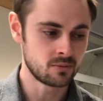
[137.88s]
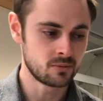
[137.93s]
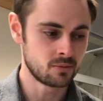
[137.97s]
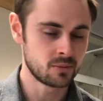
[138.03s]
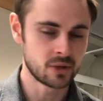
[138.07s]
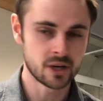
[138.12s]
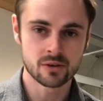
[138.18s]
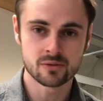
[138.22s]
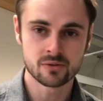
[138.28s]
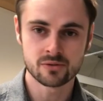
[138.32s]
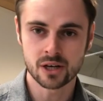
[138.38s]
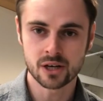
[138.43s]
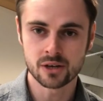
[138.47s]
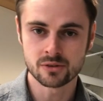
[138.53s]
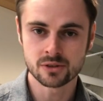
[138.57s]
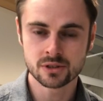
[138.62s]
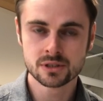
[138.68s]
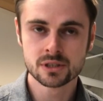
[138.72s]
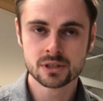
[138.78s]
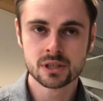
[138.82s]
by a
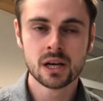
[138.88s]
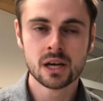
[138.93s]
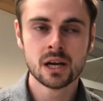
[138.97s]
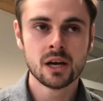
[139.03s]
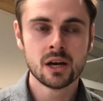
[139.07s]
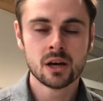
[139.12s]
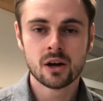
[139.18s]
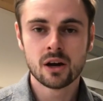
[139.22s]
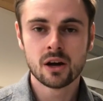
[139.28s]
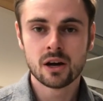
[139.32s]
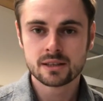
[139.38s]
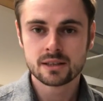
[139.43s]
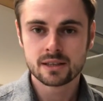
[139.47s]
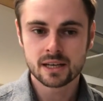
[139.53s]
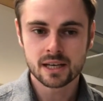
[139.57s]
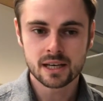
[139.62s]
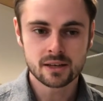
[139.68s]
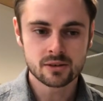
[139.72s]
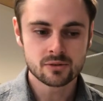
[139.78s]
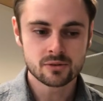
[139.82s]
virus,
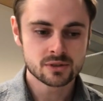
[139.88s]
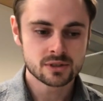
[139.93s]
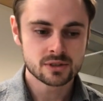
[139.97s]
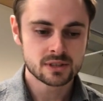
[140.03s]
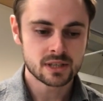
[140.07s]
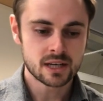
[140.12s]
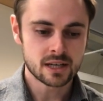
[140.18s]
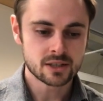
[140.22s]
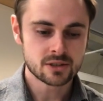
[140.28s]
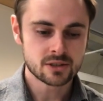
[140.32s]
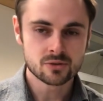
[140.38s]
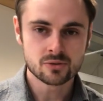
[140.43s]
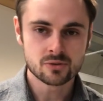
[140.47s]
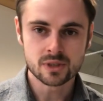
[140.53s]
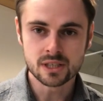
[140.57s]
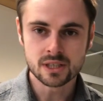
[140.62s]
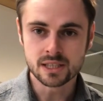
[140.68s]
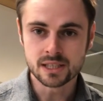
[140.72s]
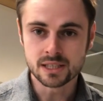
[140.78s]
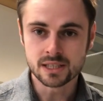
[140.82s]
they start to
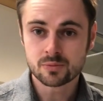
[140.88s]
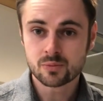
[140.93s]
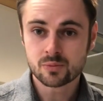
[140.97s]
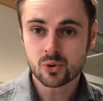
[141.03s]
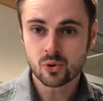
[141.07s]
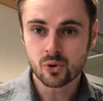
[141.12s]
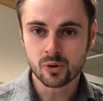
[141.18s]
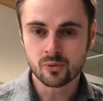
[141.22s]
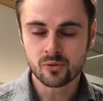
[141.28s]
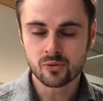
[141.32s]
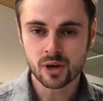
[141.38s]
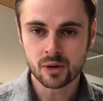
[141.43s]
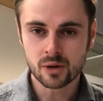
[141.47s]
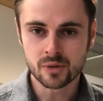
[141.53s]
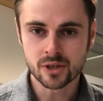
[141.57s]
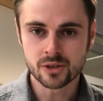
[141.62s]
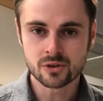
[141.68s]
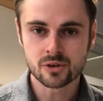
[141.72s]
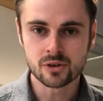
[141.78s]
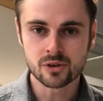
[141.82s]
release
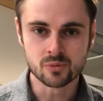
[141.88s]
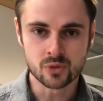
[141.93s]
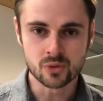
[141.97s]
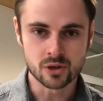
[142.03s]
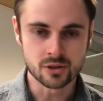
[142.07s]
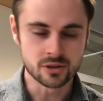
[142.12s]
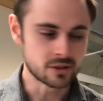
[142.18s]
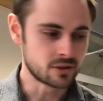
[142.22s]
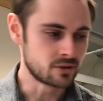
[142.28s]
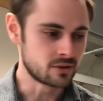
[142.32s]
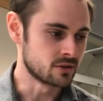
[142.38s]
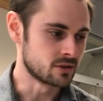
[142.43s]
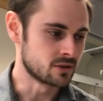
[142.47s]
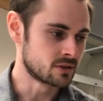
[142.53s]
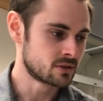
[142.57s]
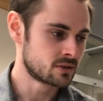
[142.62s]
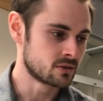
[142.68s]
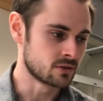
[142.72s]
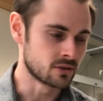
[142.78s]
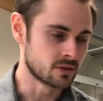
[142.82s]
pro-inflammatory molecules,
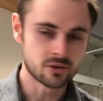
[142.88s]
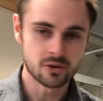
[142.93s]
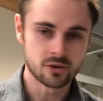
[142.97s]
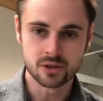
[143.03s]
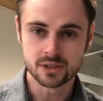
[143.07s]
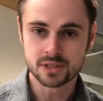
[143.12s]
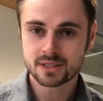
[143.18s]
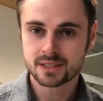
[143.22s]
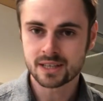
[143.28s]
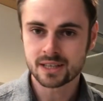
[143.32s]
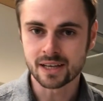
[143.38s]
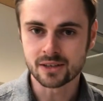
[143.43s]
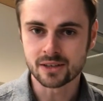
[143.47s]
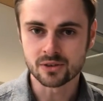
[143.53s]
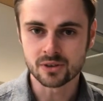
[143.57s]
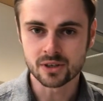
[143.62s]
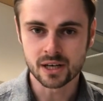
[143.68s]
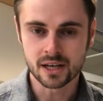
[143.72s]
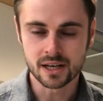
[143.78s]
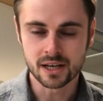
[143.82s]
so called
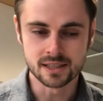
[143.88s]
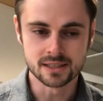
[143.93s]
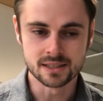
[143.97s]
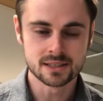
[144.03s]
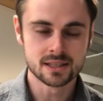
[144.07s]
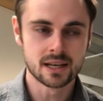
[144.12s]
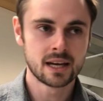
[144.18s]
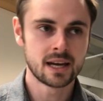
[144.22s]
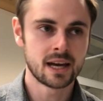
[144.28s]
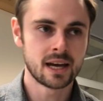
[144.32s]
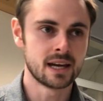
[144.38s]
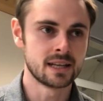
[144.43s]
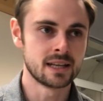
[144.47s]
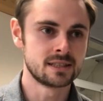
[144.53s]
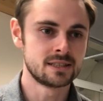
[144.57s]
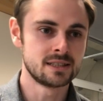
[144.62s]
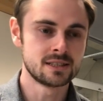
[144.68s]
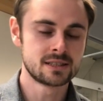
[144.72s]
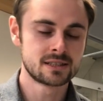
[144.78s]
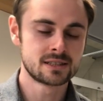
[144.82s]
cytokines. And
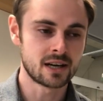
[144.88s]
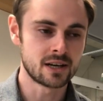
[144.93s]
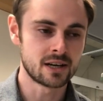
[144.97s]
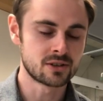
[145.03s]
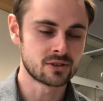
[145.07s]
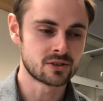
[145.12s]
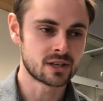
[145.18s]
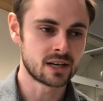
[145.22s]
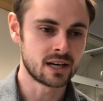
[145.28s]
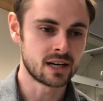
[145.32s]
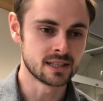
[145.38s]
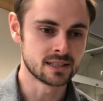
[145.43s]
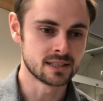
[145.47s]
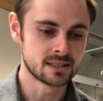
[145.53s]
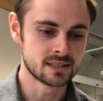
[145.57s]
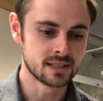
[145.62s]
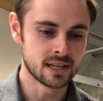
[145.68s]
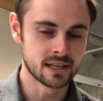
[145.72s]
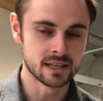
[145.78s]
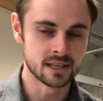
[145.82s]
these cytokines
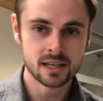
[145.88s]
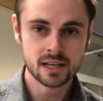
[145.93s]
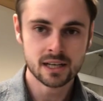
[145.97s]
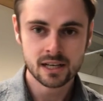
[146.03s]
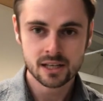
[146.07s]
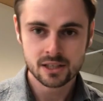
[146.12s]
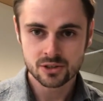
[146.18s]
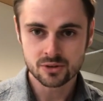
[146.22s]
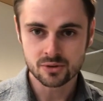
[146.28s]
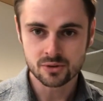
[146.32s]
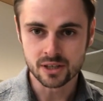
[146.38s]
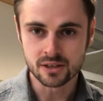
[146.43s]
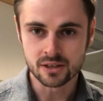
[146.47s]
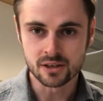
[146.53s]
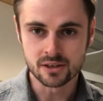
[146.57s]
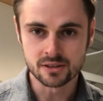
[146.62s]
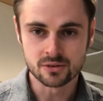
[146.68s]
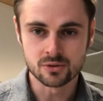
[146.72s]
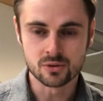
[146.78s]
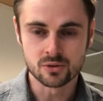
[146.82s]
then
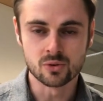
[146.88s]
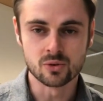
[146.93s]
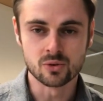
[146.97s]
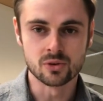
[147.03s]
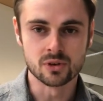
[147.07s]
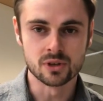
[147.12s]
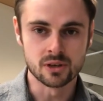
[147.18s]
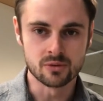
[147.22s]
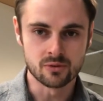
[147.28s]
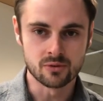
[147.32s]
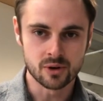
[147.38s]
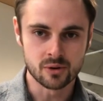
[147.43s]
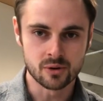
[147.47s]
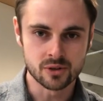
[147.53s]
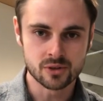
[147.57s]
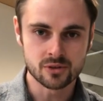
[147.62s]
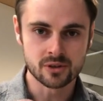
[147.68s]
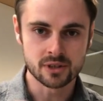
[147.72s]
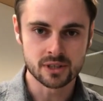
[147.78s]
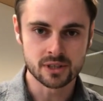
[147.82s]
trigger the whole
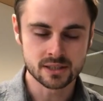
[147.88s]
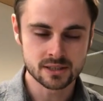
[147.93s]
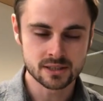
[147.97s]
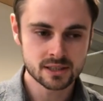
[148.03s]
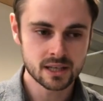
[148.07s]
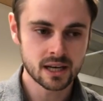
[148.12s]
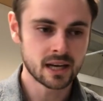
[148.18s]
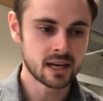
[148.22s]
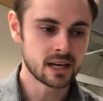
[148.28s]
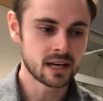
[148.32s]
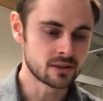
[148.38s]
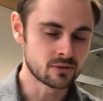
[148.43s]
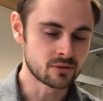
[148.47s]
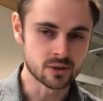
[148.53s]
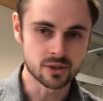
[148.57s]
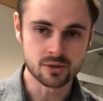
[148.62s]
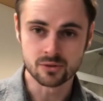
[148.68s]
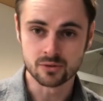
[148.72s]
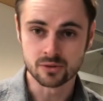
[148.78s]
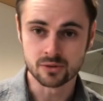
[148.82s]
inflammatory cascade,
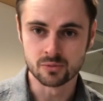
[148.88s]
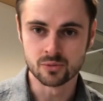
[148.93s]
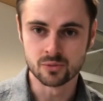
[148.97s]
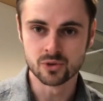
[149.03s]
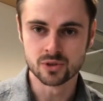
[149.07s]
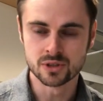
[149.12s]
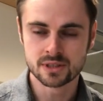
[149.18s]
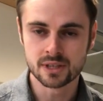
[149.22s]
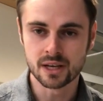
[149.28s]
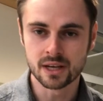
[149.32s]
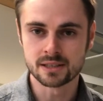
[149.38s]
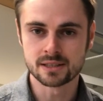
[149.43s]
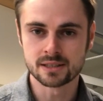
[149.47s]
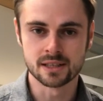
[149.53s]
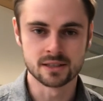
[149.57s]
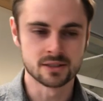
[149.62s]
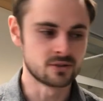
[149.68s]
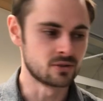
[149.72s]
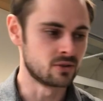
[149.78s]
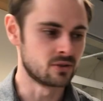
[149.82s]
recruit immune cells,
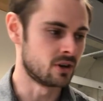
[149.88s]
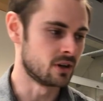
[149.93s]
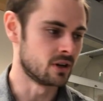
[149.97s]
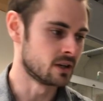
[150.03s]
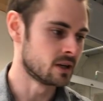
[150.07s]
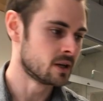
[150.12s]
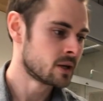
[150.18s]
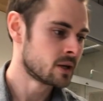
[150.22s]
and so on.